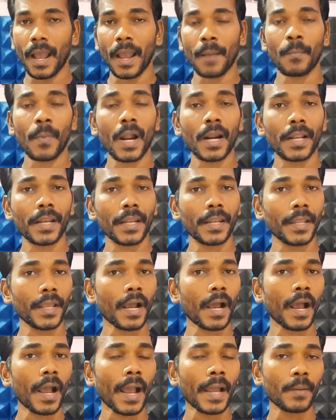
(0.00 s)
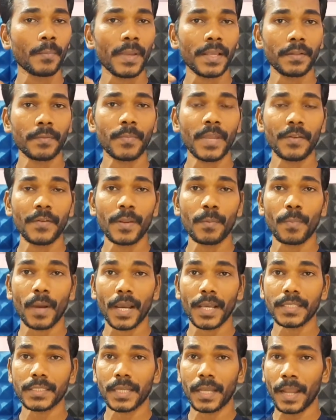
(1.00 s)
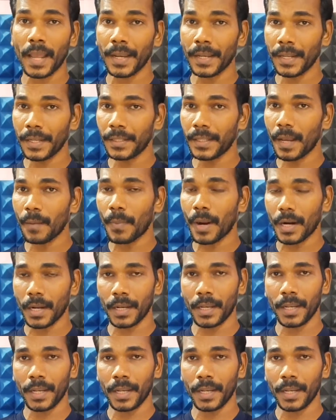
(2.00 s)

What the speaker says: border area and between Pakistan and India border